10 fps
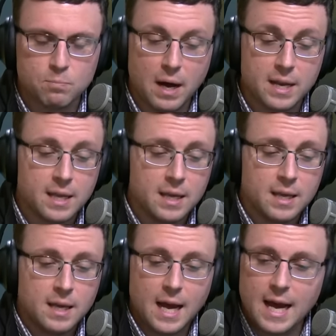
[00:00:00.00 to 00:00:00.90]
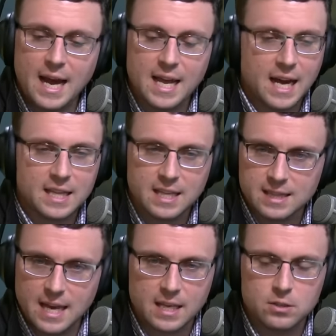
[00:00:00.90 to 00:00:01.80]
But I think
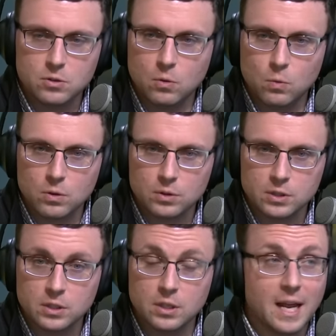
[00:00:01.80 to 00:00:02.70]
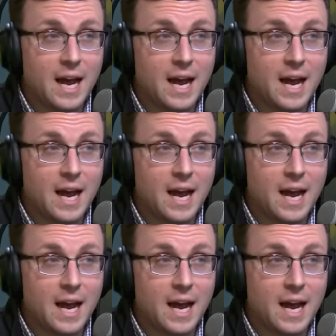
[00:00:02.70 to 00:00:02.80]
that can do a world of good.